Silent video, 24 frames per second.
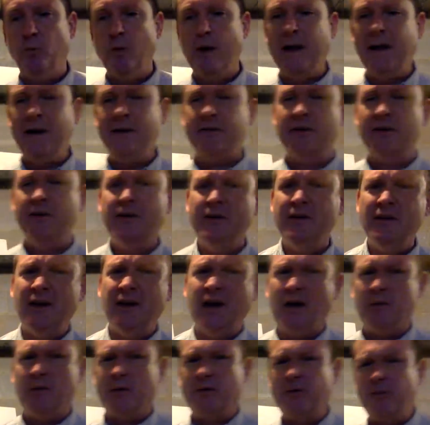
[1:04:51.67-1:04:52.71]
wait.
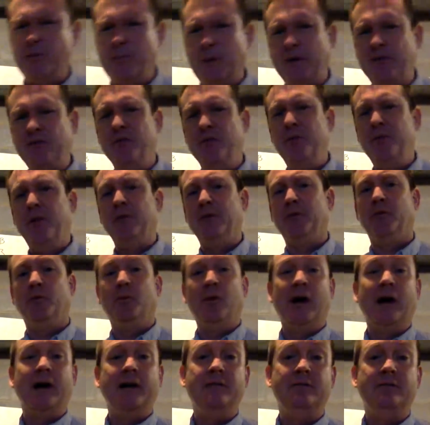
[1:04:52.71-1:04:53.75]
I would expect you to be able to
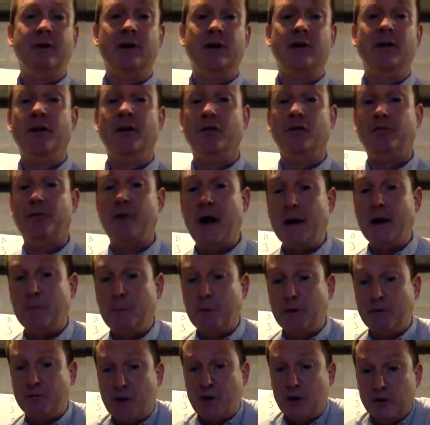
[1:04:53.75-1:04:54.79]
write a little
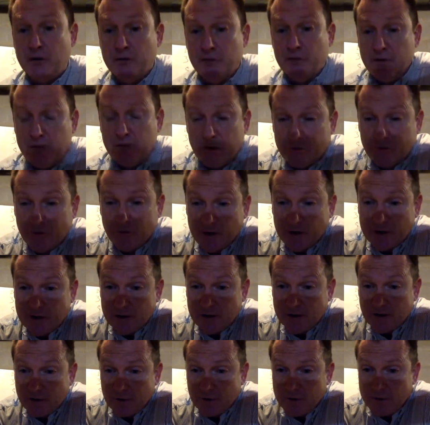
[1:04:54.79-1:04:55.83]
fragment of code that does that
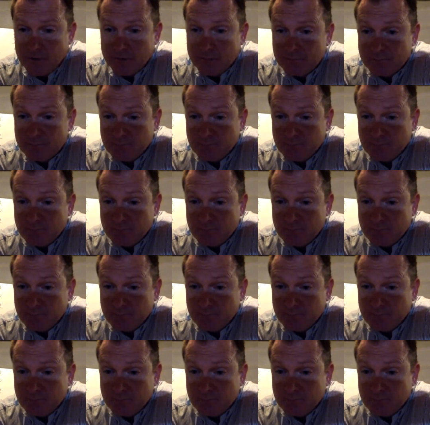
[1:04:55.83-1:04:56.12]
kind of thing.